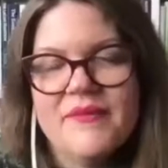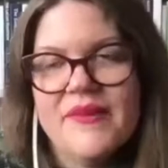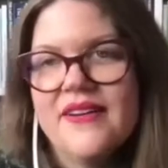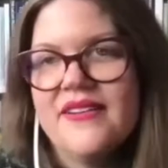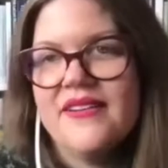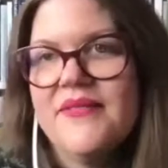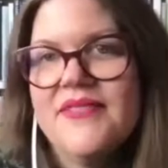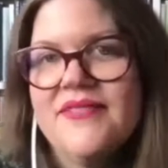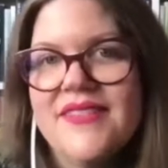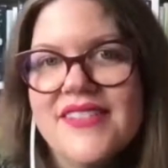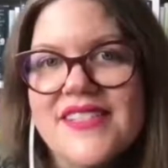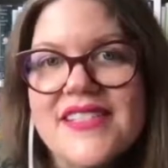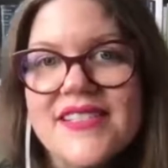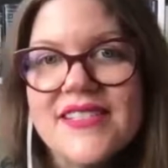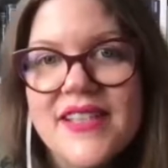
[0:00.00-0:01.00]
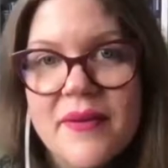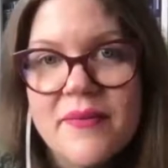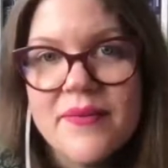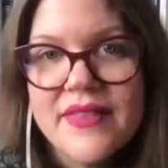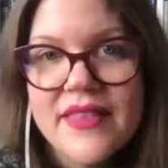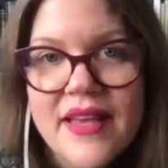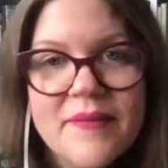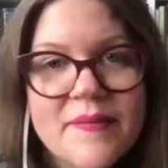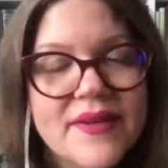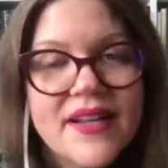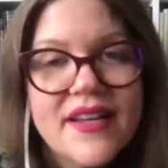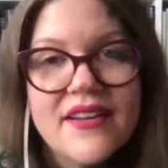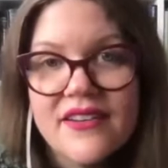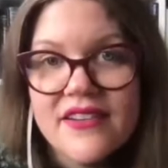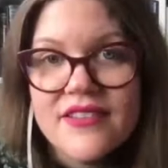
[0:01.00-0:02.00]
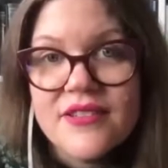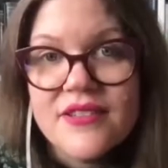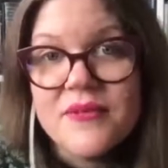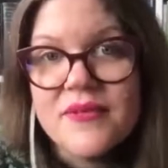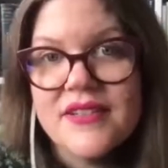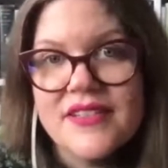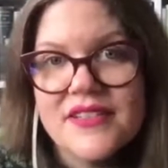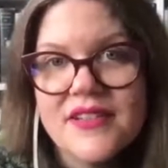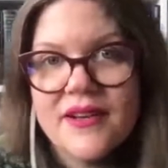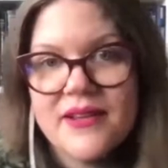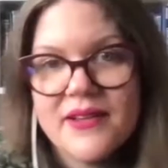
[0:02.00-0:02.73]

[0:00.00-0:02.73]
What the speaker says: Part of me wants to stop with that, but I also want to talk